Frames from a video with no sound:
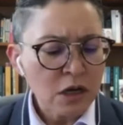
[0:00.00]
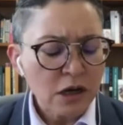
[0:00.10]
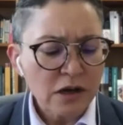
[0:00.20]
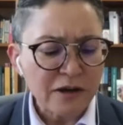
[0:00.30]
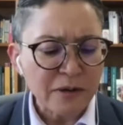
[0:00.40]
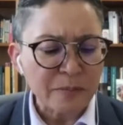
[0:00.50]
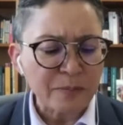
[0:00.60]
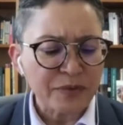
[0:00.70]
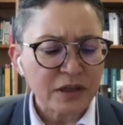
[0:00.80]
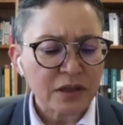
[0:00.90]

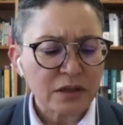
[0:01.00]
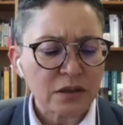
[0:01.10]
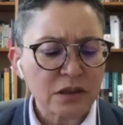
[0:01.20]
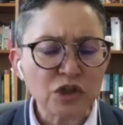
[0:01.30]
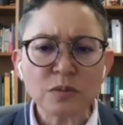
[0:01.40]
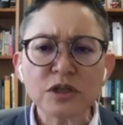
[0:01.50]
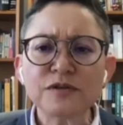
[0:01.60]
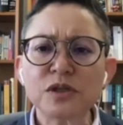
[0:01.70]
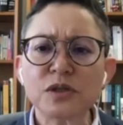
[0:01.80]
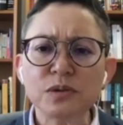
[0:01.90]
In terms of
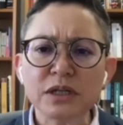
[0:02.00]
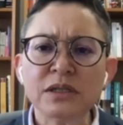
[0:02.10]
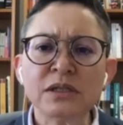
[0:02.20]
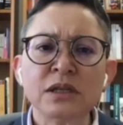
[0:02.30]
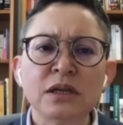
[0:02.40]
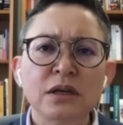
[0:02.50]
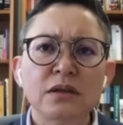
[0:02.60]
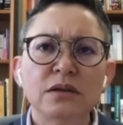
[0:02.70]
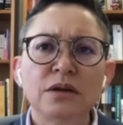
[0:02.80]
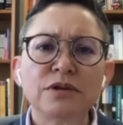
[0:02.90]
students,
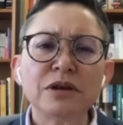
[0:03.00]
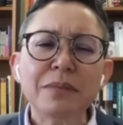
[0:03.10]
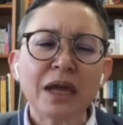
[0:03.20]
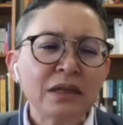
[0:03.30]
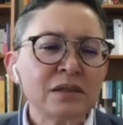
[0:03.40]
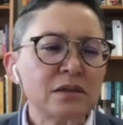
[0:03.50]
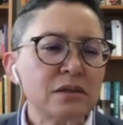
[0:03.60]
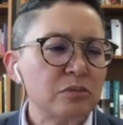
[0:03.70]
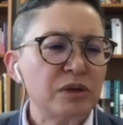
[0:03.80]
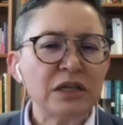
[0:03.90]
there remains,
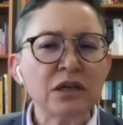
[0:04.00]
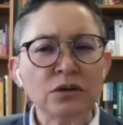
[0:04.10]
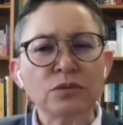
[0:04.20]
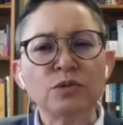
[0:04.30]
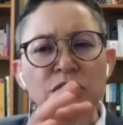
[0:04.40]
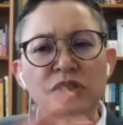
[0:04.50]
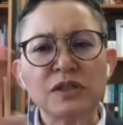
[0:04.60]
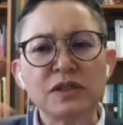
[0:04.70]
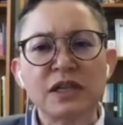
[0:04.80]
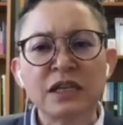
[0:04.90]
depending on which
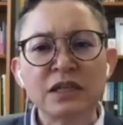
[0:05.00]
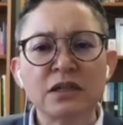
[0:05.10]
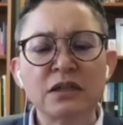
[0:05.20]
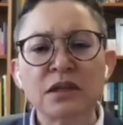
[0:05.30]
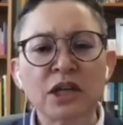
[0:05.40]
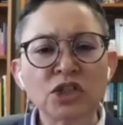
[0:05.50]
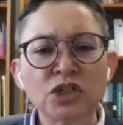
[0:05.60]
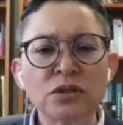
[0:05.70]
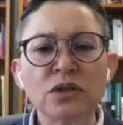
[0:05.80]
state in the nation you